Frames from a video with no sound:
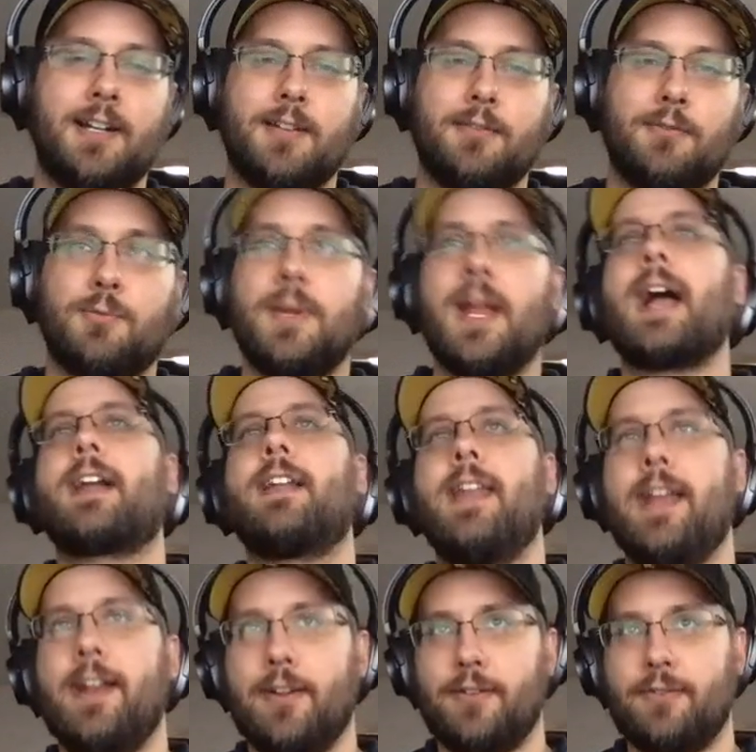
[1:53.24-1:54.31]
React
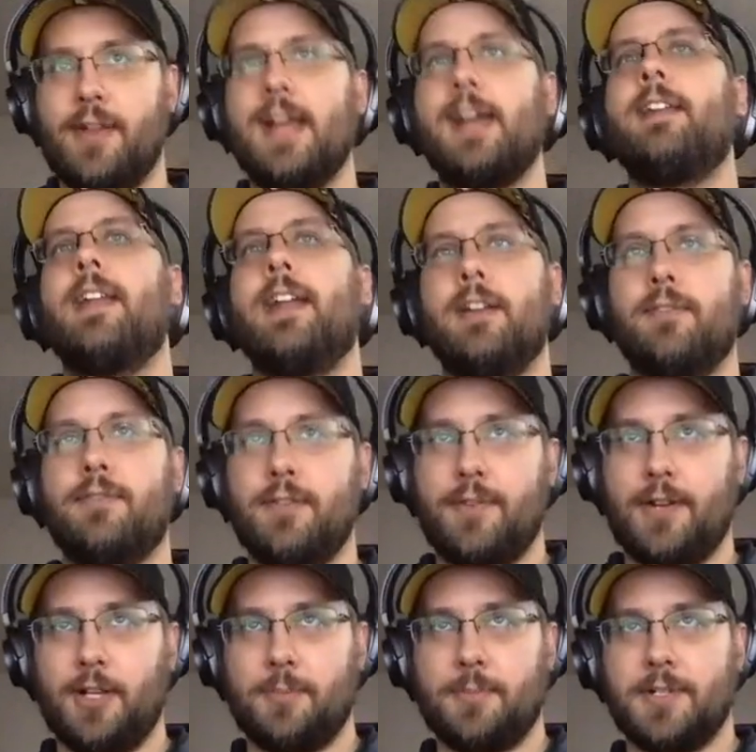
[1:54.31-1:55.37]
Native and native
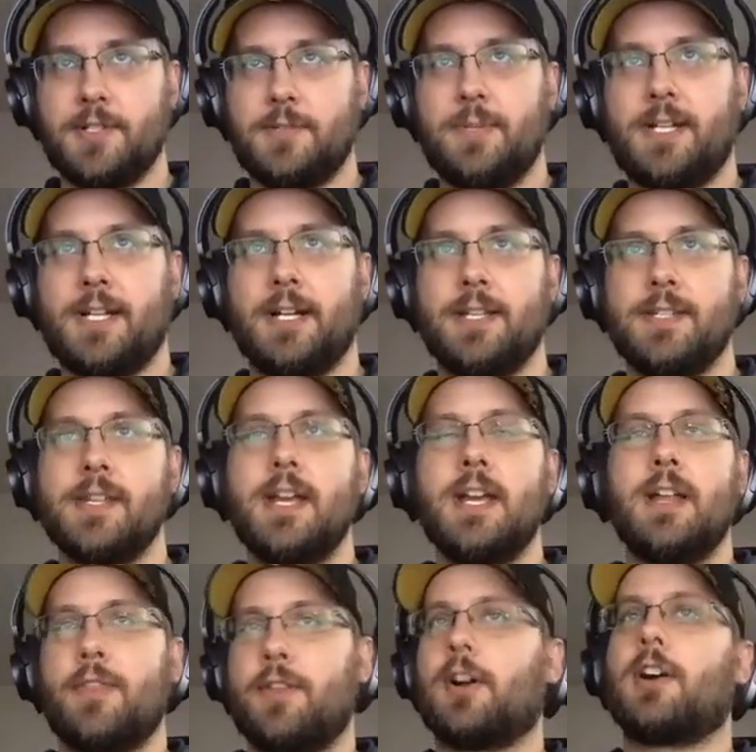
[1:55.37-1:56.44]
developers, because
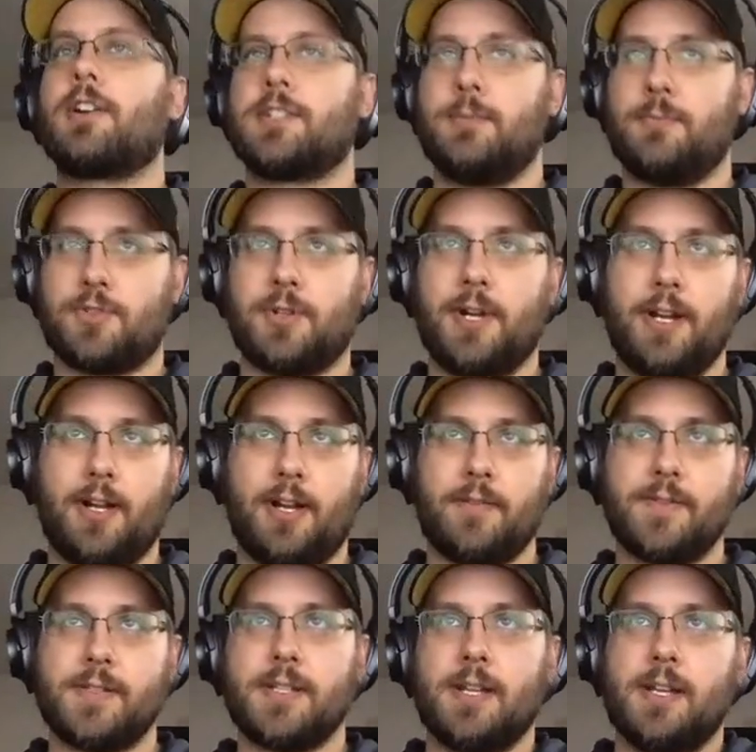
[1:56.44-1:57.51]
there are some
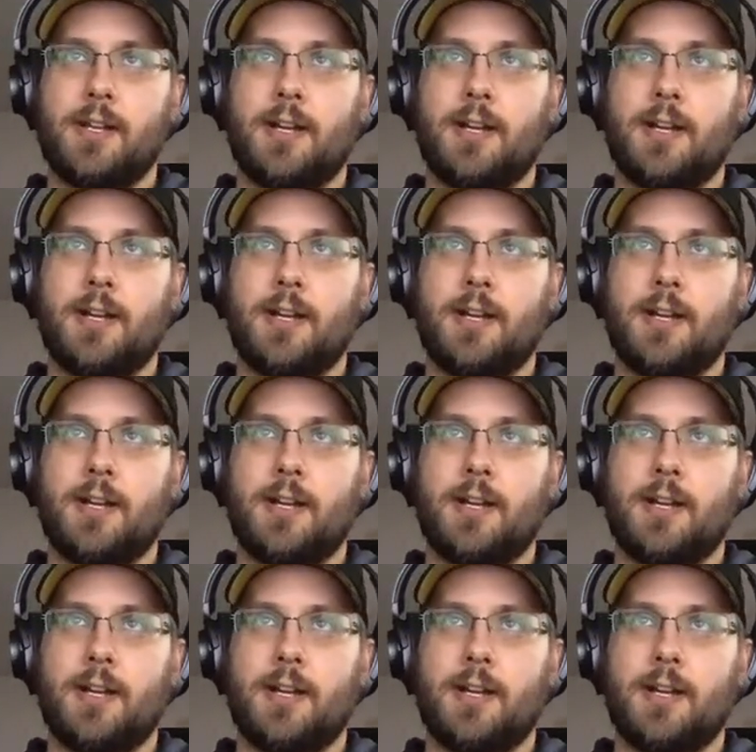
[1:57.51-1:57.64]
trade-offs.